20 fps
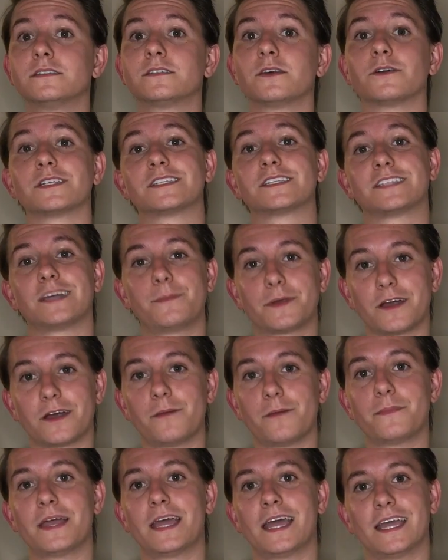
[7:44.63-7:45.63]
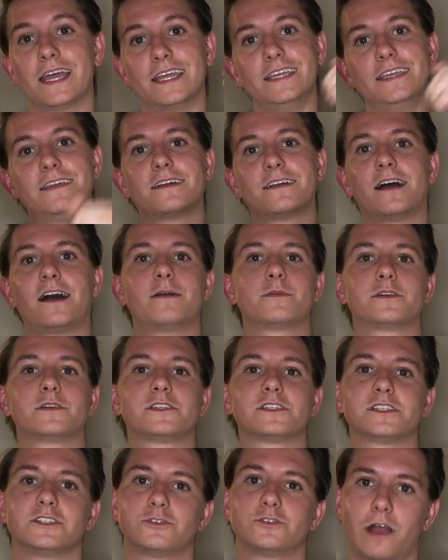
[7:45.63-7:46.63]
So to sum it up,
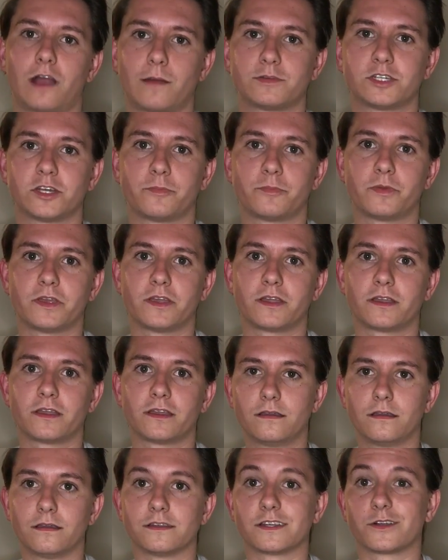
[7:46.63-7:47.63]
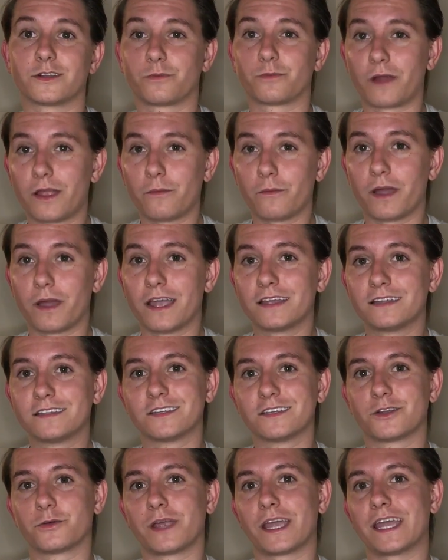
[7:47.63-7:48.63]
e-commerce and dropshipping is a great way
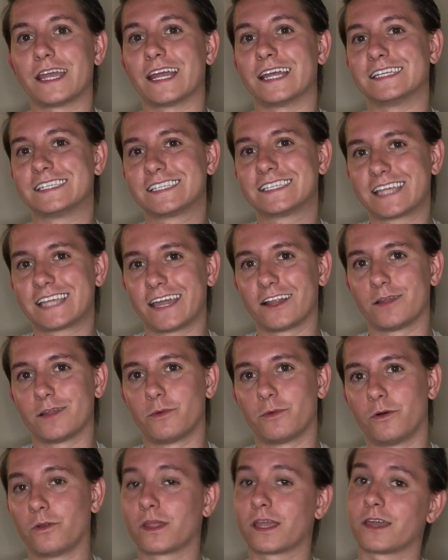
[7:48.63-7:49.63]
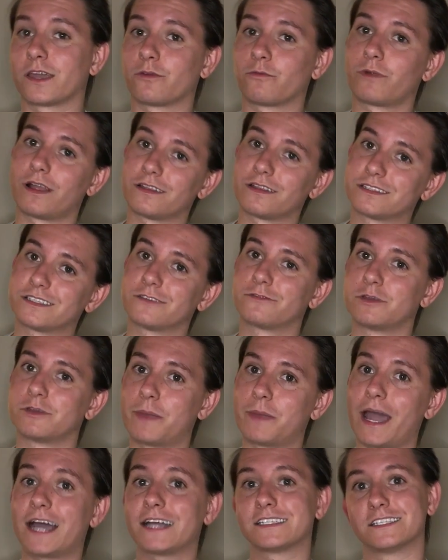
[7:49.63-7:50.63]
to create a scalable and relatively
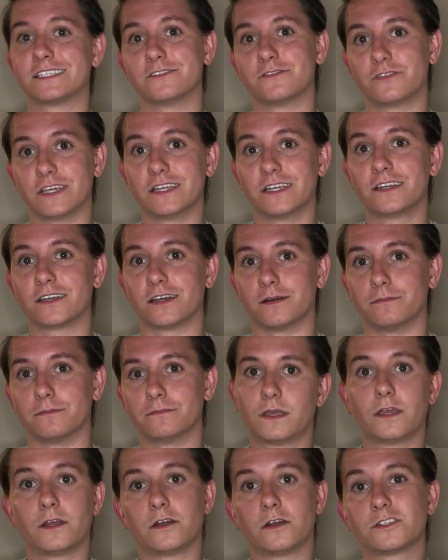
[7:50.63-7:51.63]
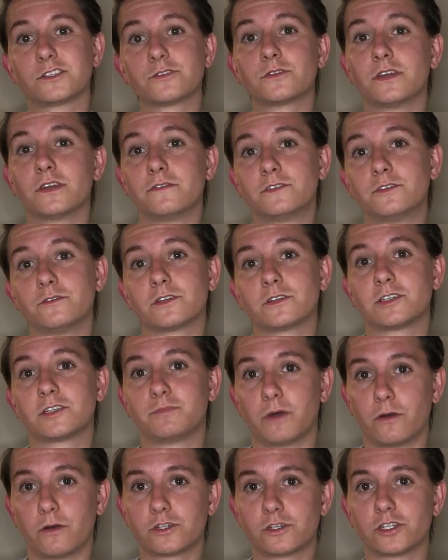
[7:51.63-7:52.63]
passive income. It also gives you
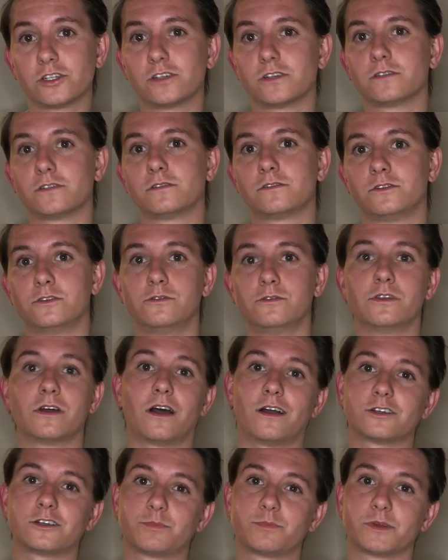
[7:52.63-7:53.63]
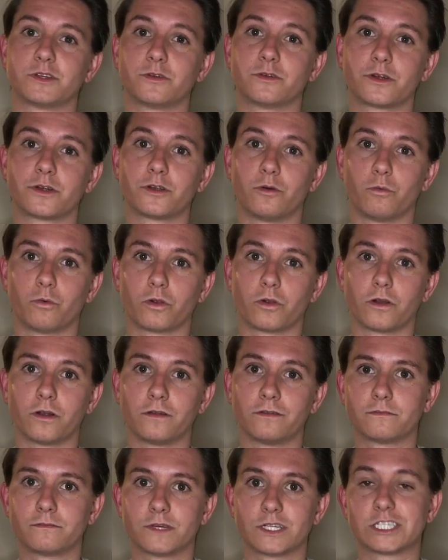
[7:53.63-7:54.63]
exposure to the entrepreneurial
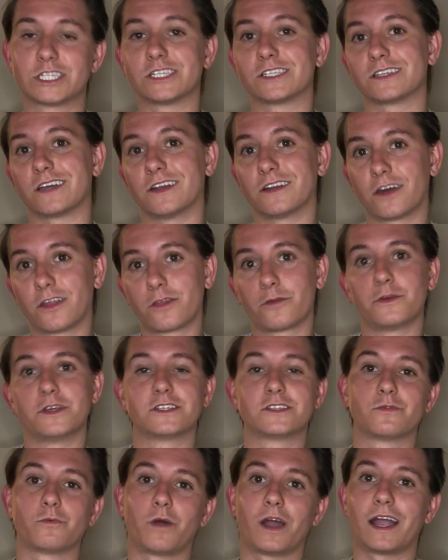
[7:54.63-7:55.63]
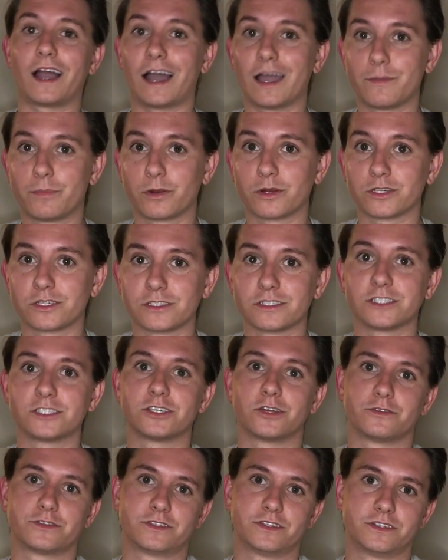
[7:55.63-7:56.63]
world, which is another reason why I personally
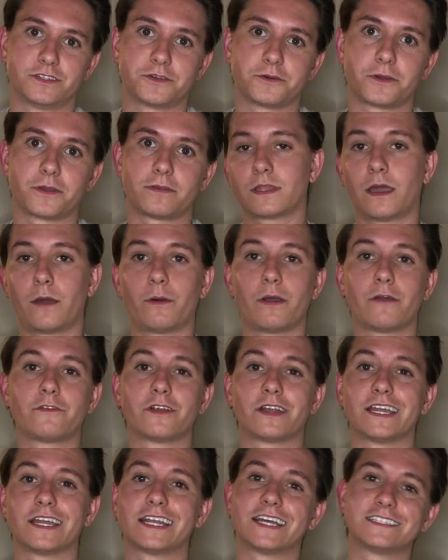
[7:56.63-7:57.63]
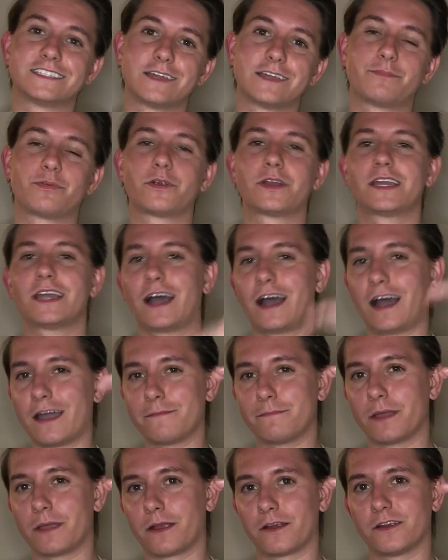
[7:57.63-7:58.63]
chose to do it. However, it has a pretty
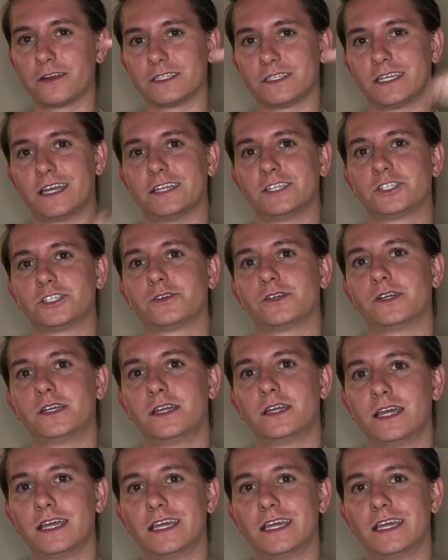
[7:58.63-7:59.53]
high barrier to entry